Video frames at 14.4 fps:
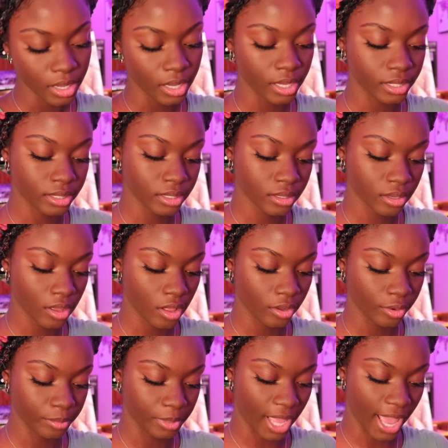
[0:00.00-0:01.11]
it's in
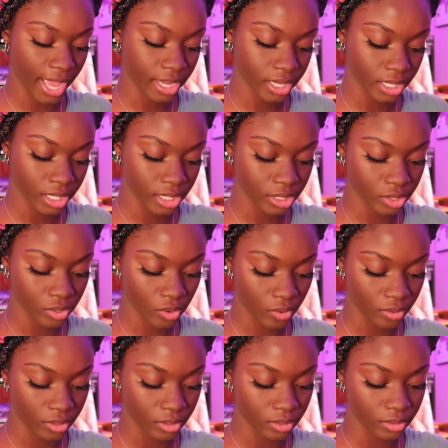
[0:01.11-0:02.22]
color black. It's
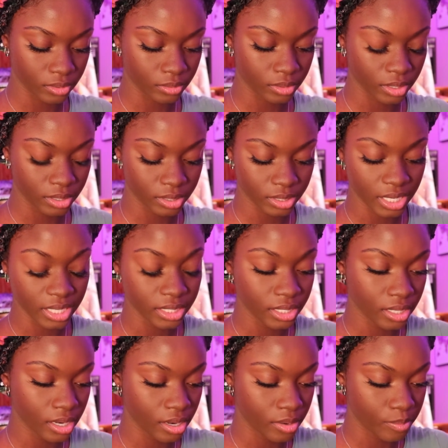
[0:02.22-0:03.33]

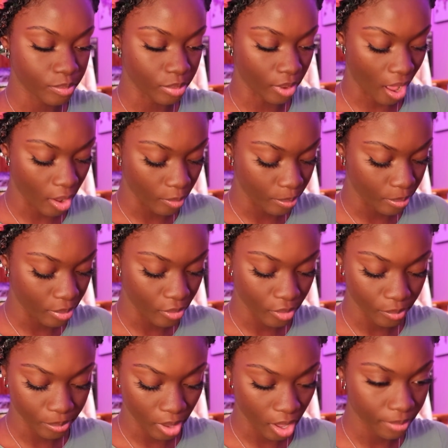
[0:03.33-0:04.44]
tinted brow
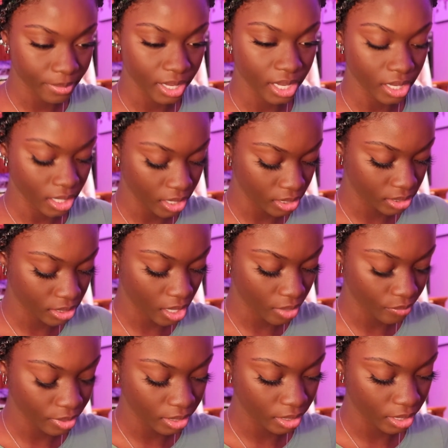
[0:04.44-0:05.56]
pomade. It's not
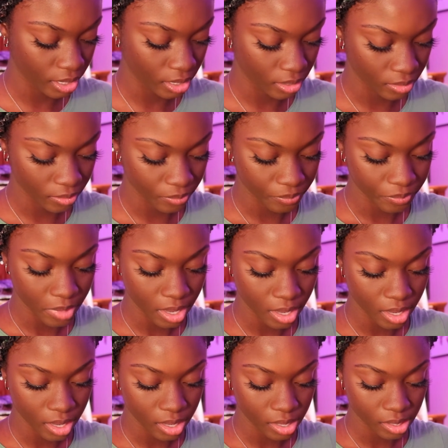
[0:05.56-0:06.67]
really like,
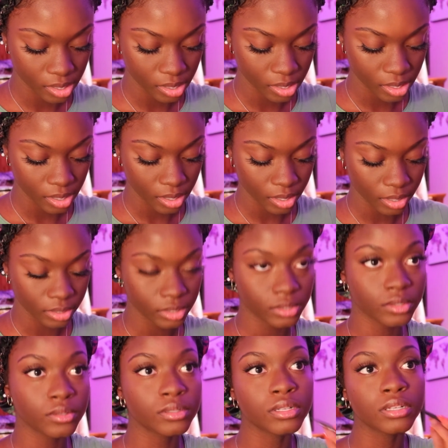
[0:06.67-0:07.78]
I just
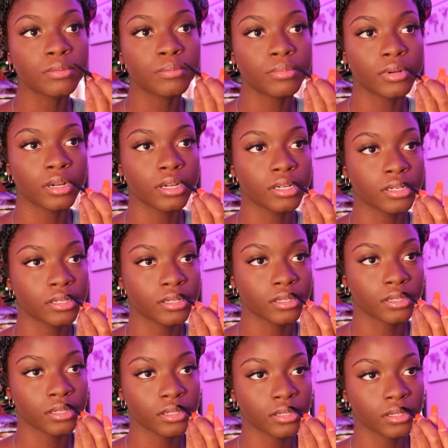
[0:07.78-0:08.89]
use this brush
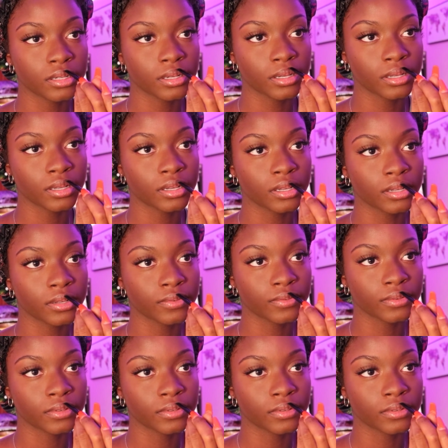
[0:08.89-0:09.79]
that I have,